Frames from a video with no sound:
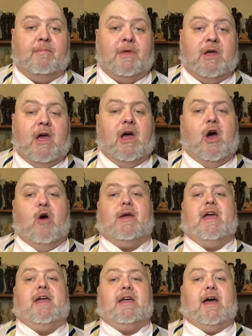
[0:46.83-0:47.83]
Okay,
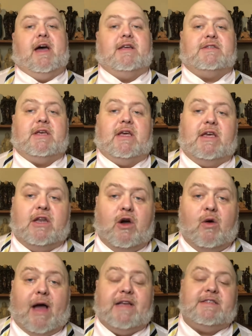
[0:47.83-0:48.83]
guys,
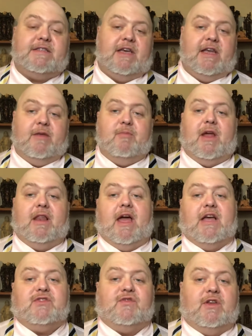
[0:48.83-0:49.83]
I said in my
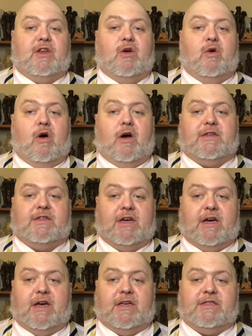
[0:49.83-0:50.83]
last video on
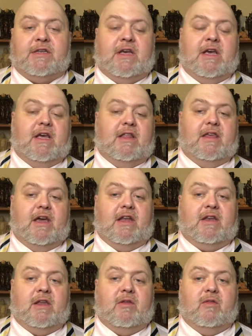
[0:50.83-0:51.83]
ties that
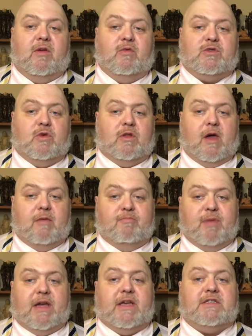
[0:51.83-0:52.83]
it was one of my
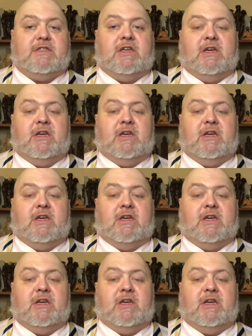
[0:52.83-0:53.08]
biggest